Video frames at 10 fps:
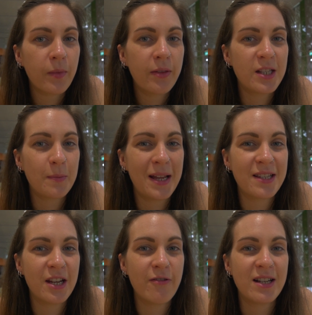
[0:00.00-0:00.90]
There's a
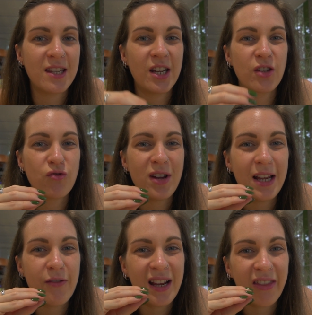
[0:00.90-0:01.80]
place near us that does
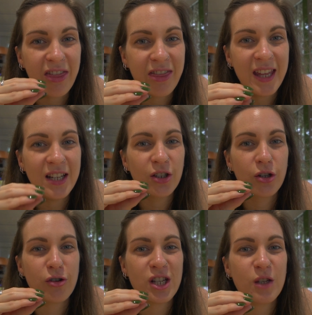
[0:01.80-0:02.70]
really, really thin,
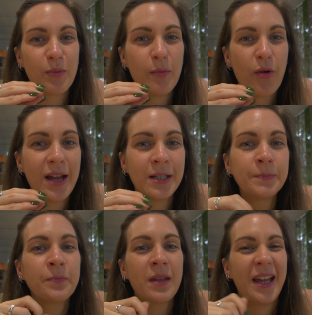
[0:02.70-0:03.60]
crispy bread,
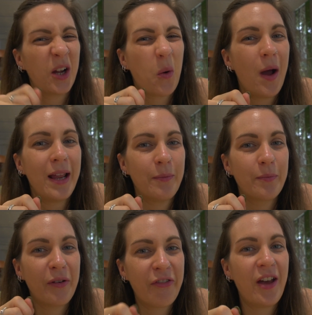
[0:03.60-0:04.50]
and I quite
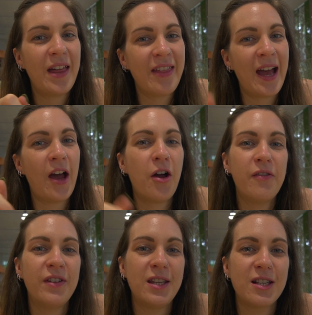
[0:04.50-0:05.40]
prefer that
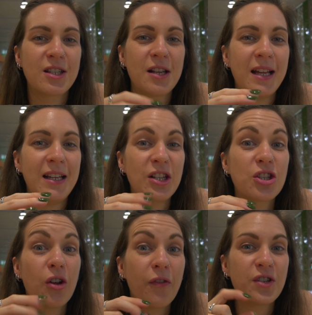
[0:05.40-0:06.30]
over this slightly
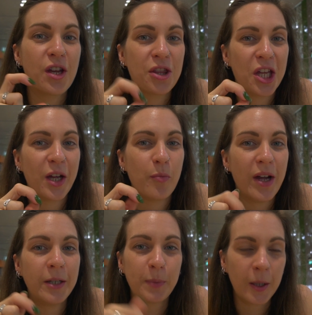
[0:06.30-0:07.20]
softer, thicker
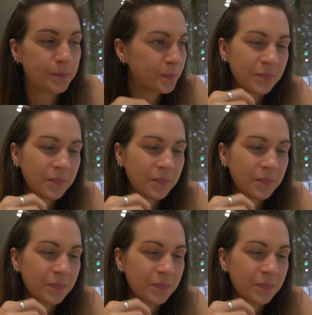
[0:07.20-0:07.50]
bread, but